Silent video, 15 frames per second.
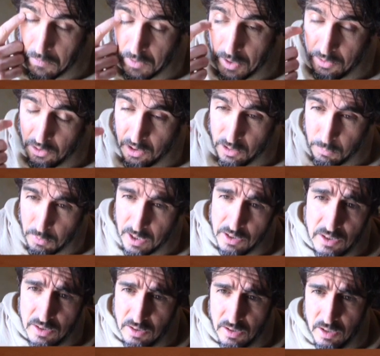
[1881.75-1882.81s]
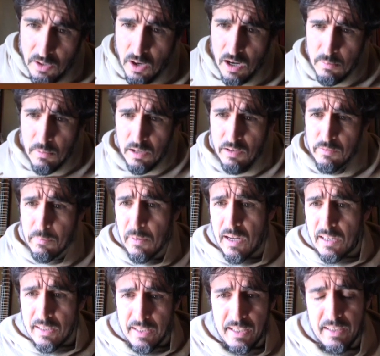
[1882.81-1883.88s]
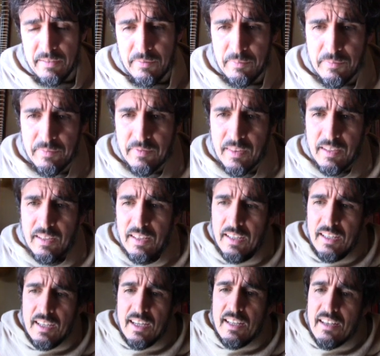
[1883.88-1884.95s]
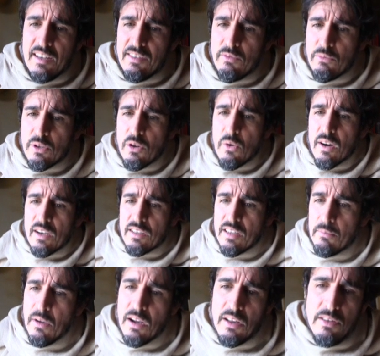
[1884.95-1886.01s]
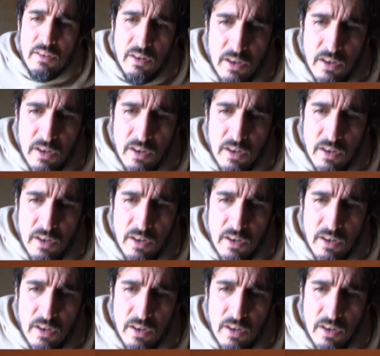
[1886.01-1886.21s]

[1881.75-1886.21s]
The expressions are the karma of bhakti. It doesn't require some other